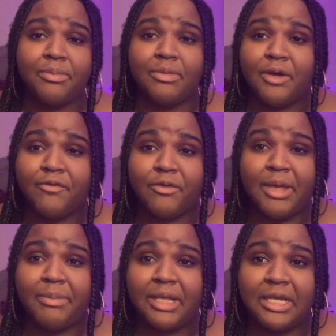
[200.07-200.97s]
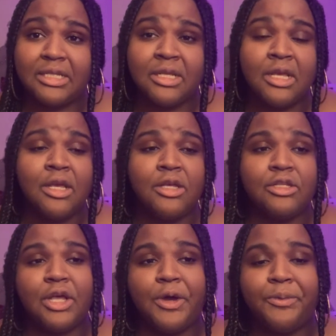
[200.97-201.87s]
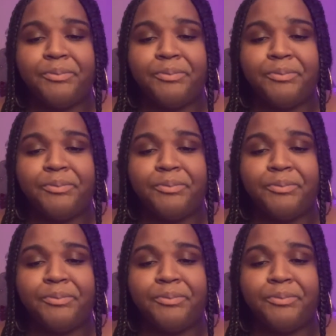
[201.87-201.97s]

come from that place. So,